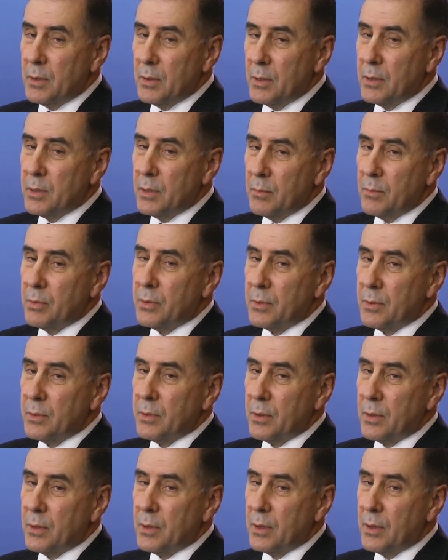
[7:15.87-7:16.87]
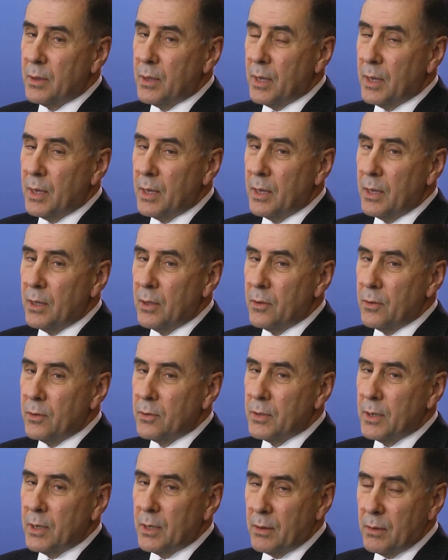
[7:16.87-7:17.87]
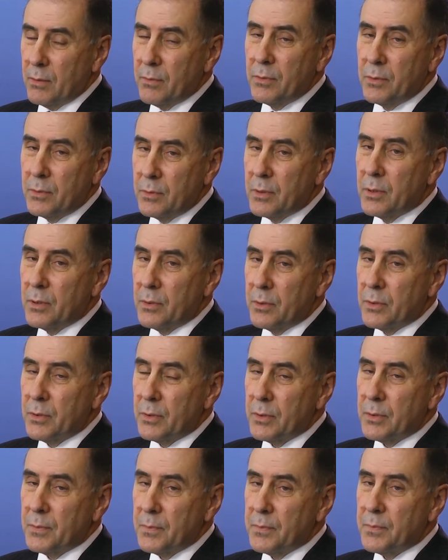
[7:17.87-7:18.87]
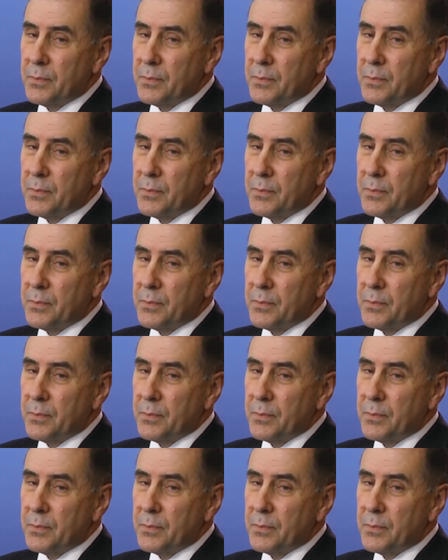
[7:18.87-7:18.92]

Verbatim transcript: it's important that they take the full course.